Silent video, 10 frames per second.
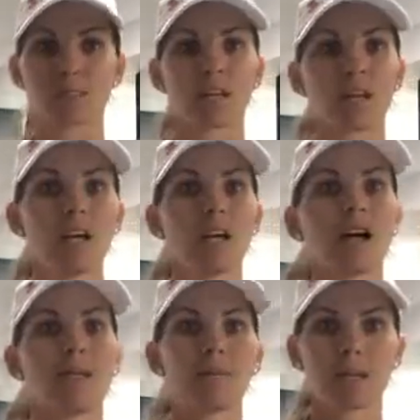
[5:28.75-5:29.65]
Like,
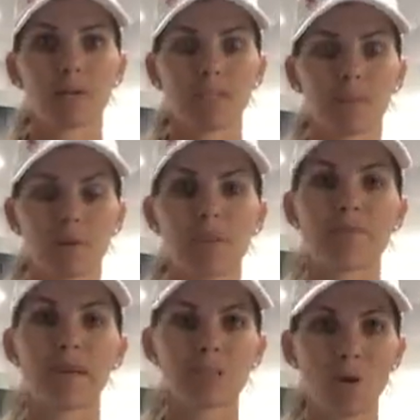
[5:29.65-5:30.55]
I make it really simple. If
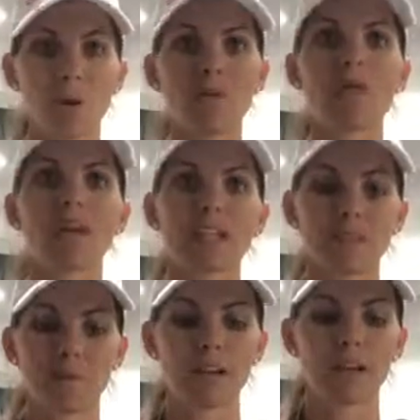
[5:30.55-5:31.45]
Matt's home, then I
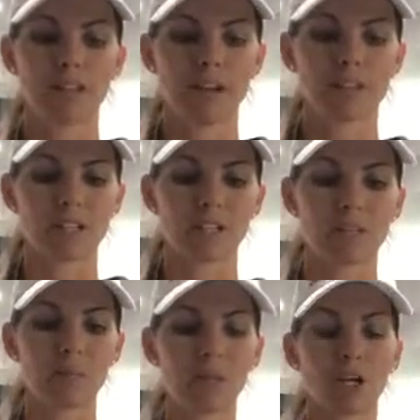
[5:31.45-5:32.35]
typically like to have dinner.
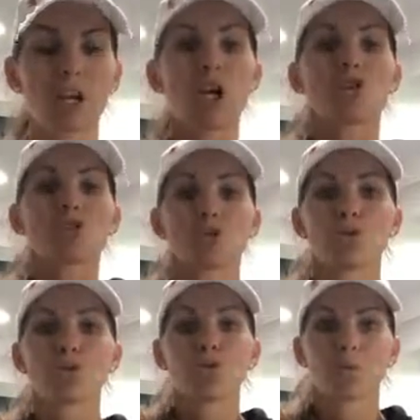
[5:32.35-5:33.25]
So I pick
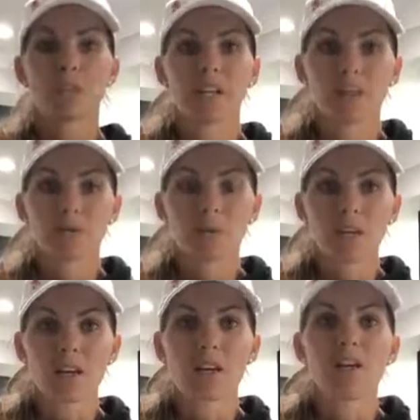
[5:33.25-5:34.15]
2 to 3 nights a week.